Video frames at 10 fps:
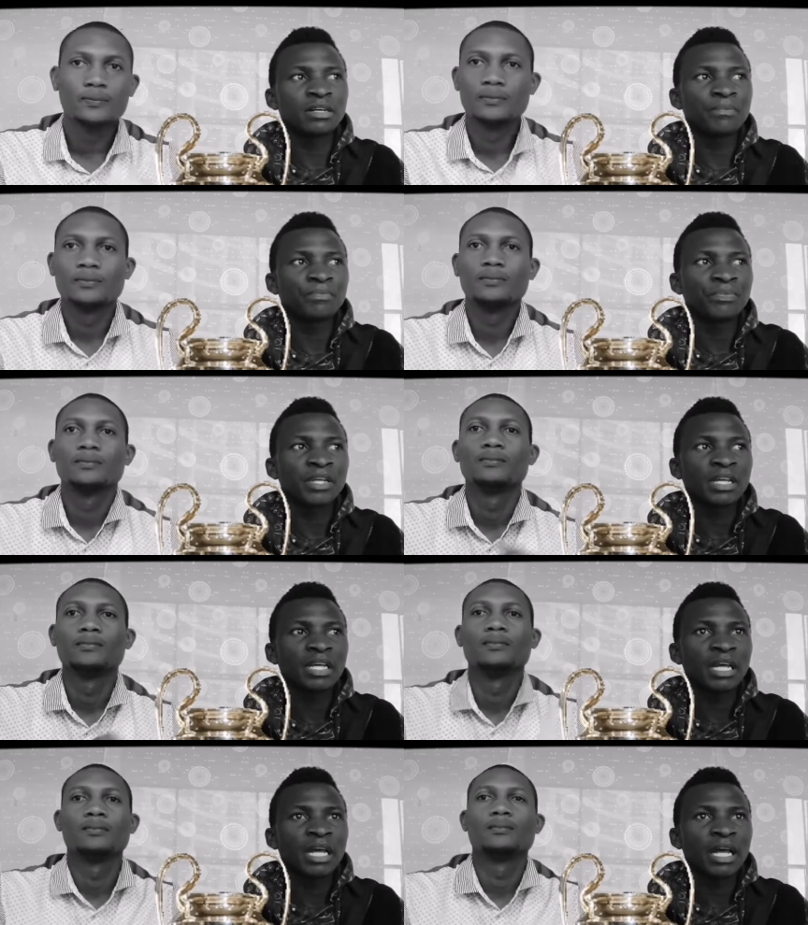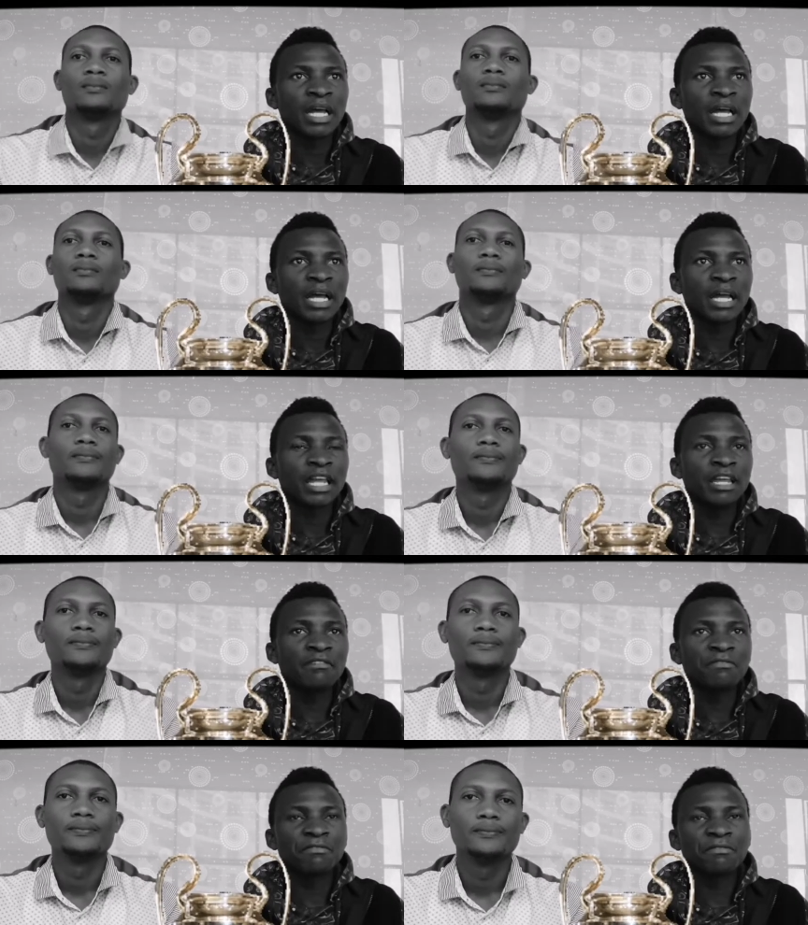Speaker 1: uh,
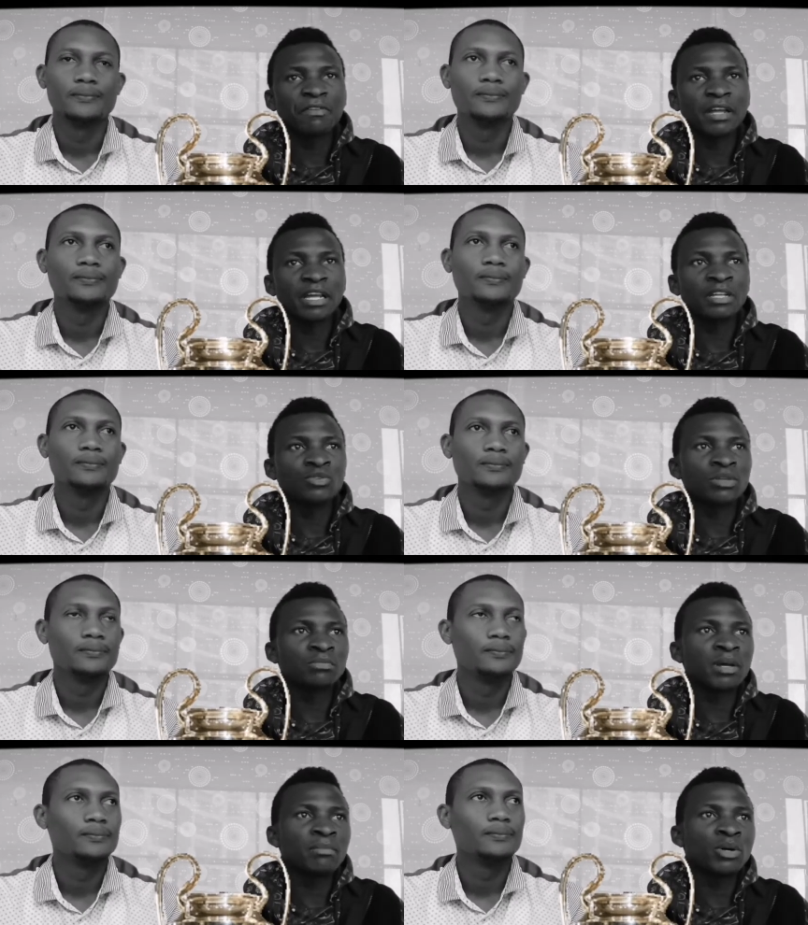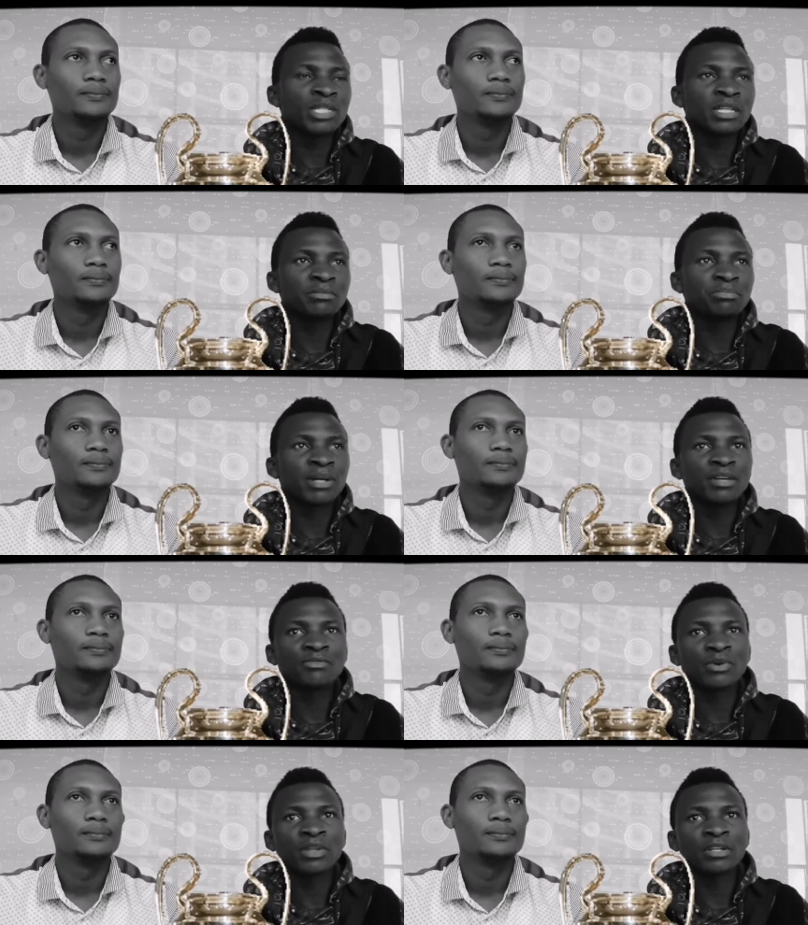if it will be about him
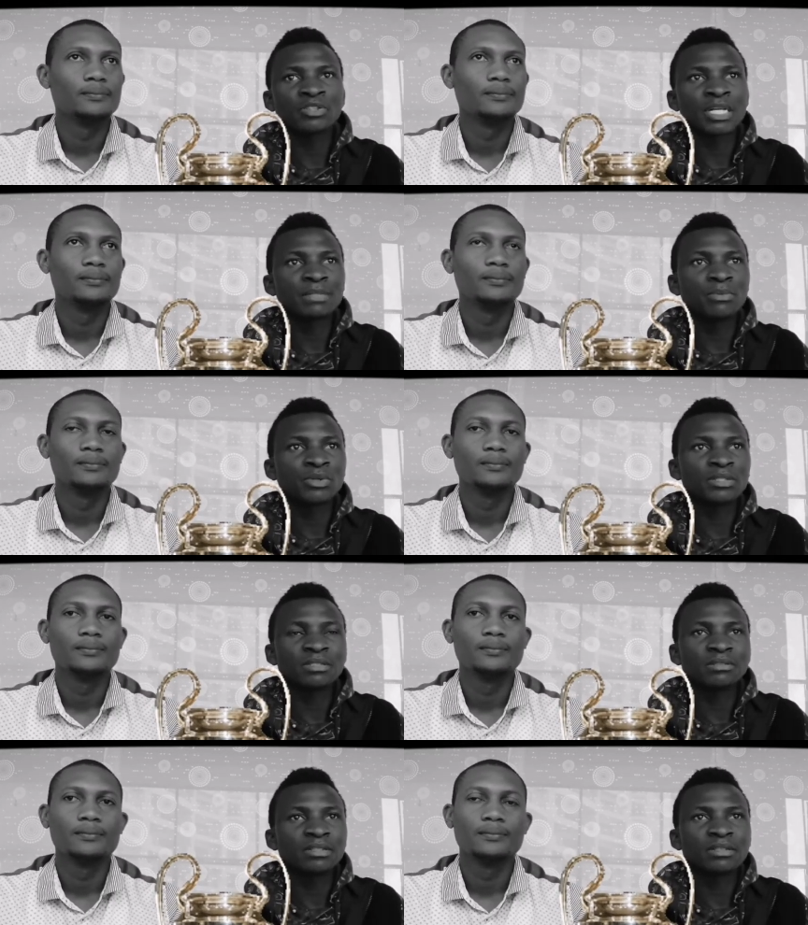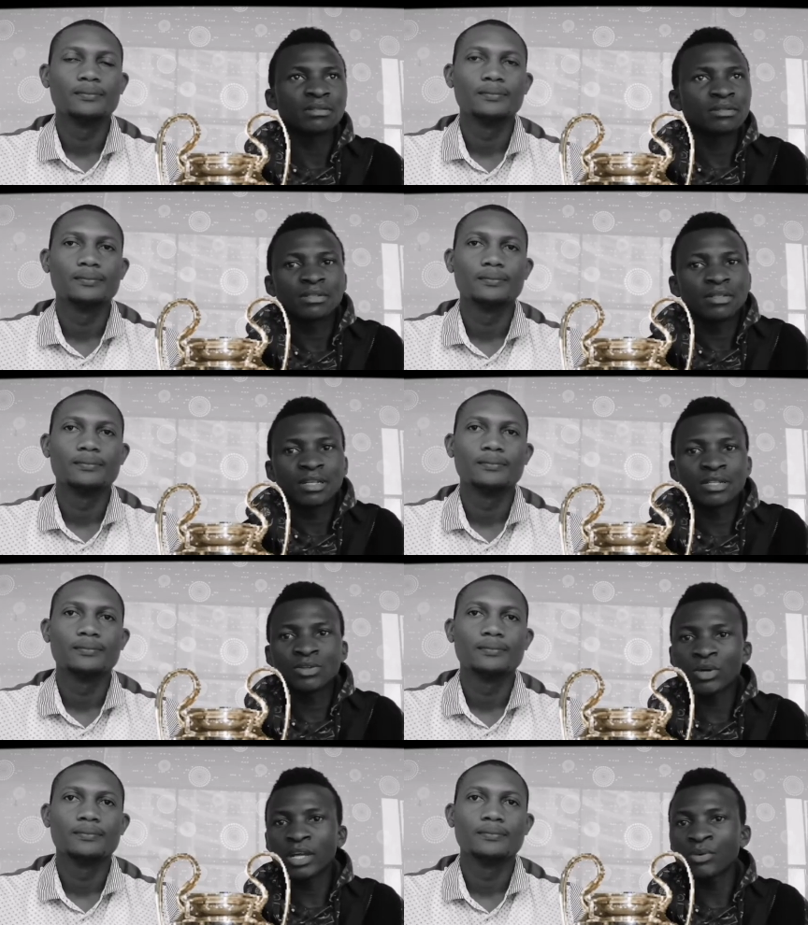paying for the transport,
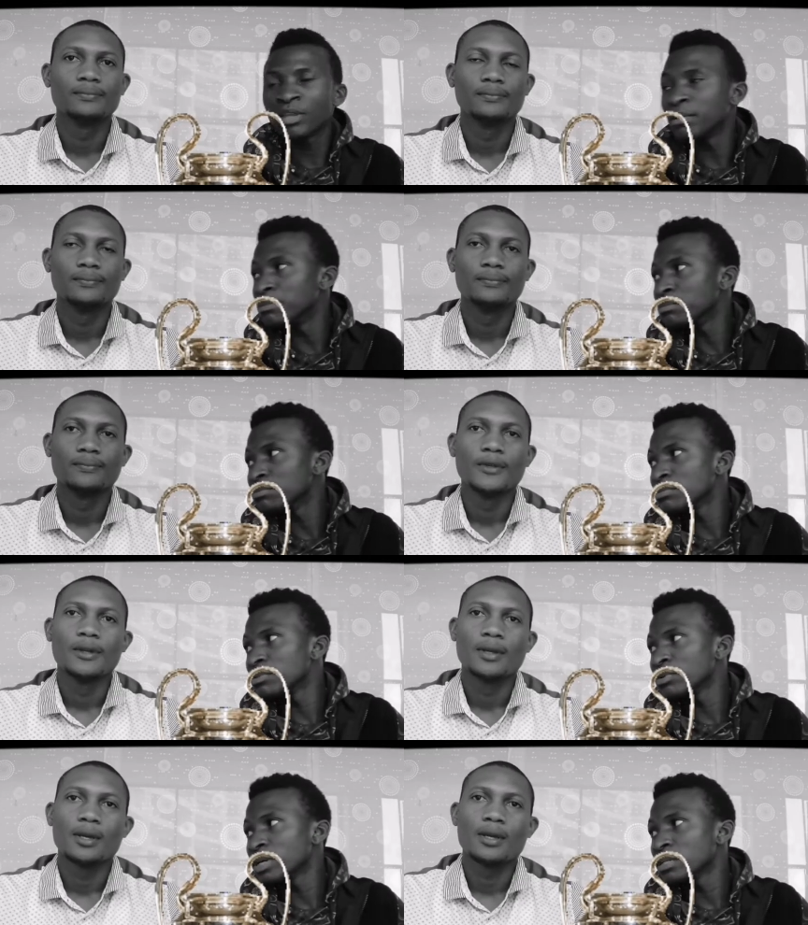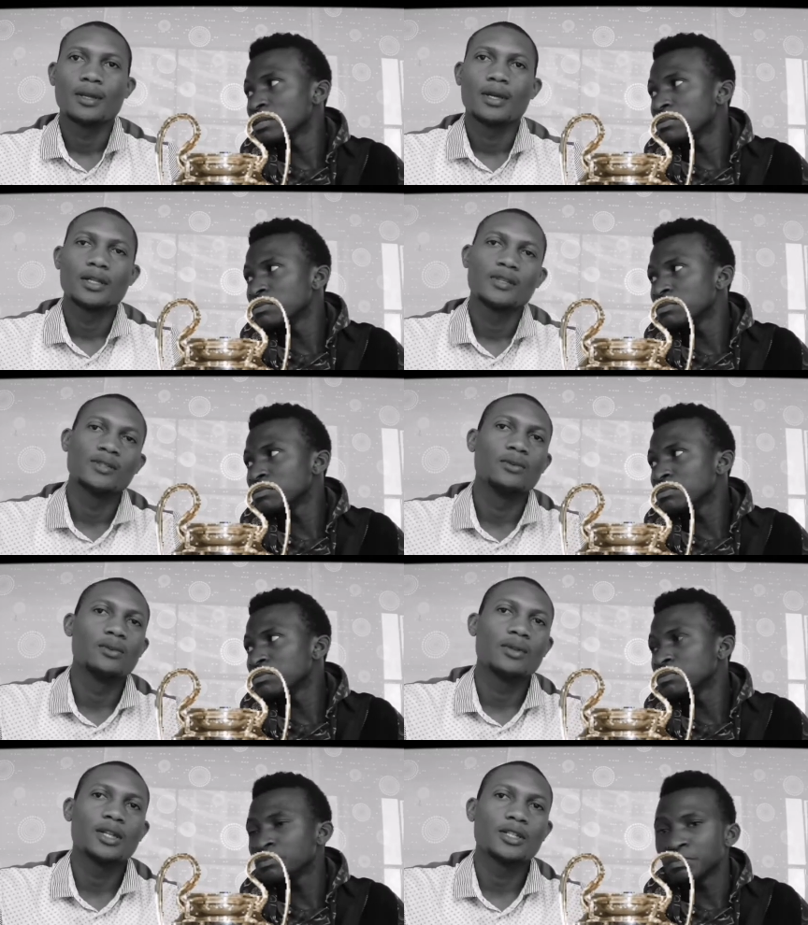
Speaker 2: it's okay with him. Right? Yeah, that is
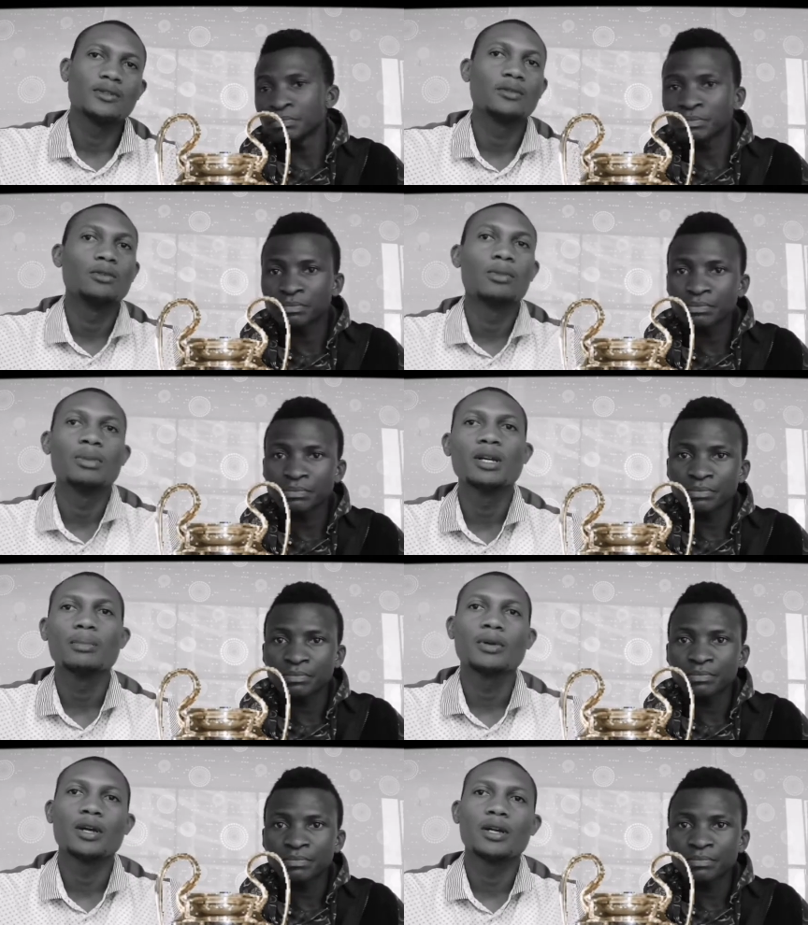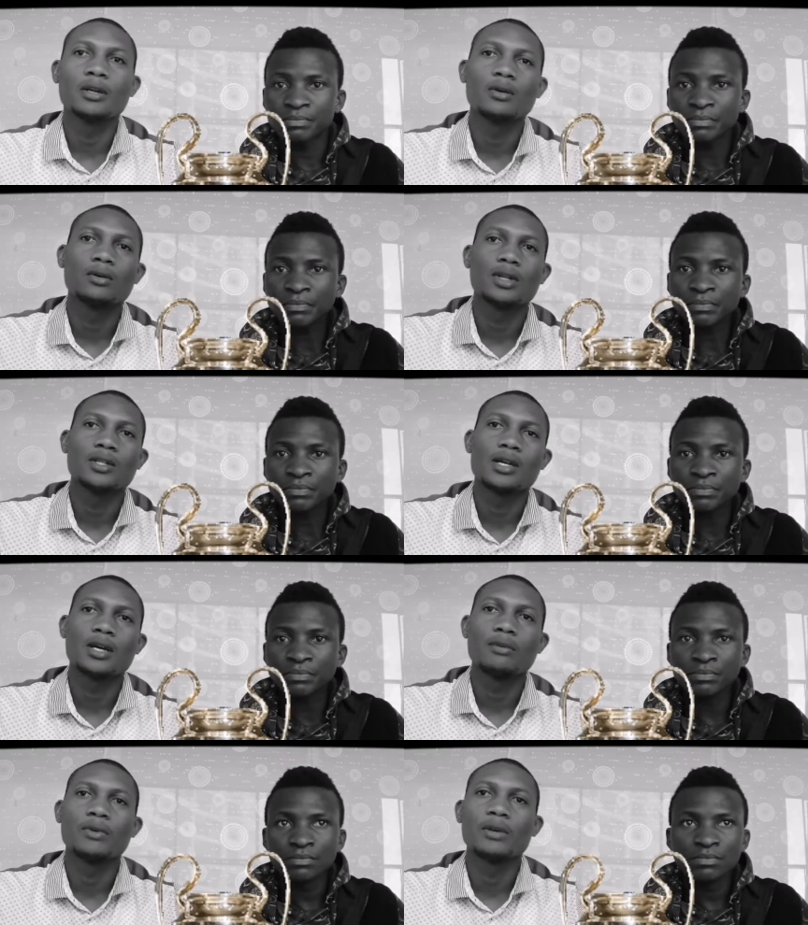good. That is good. Big up Kai. Congrats,
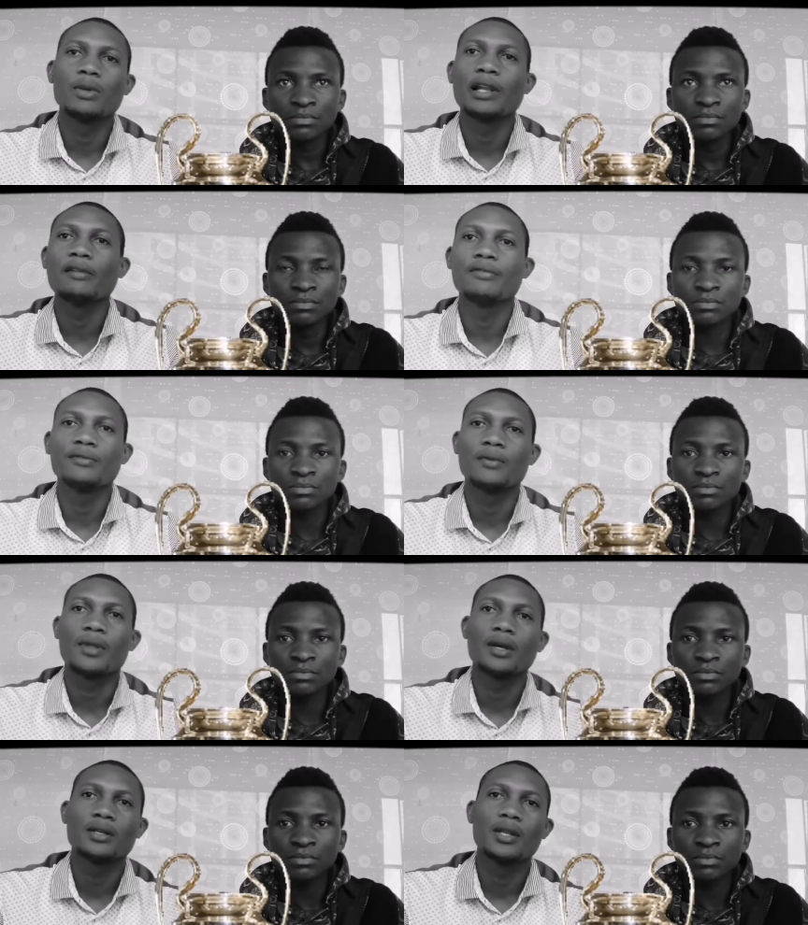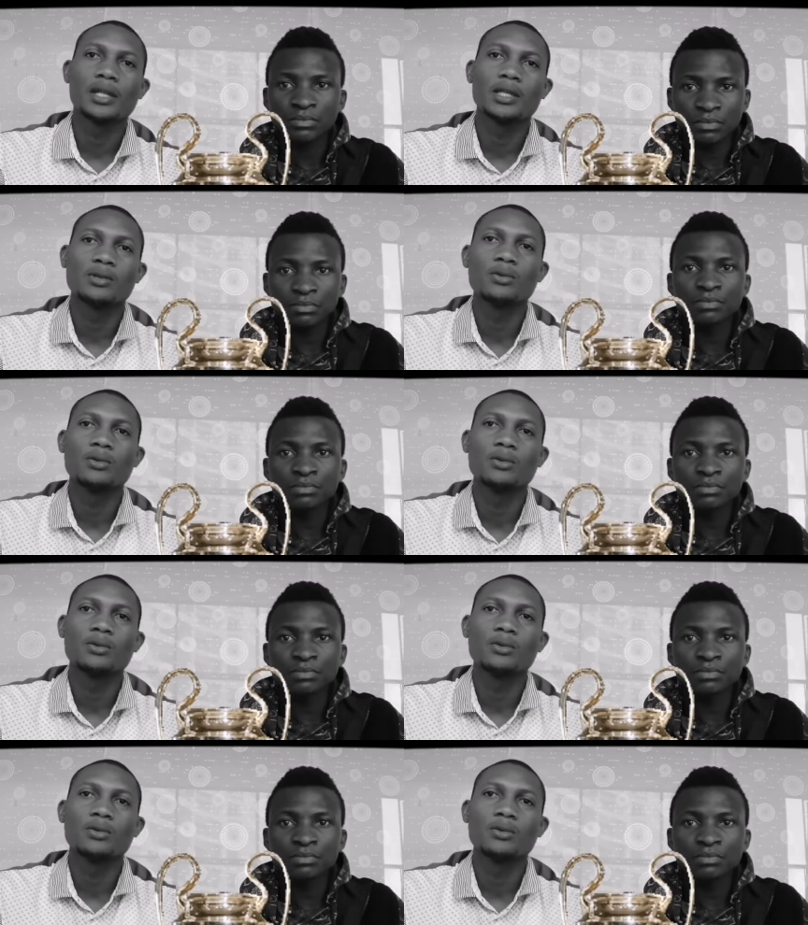Kai. We, we love you for that. That is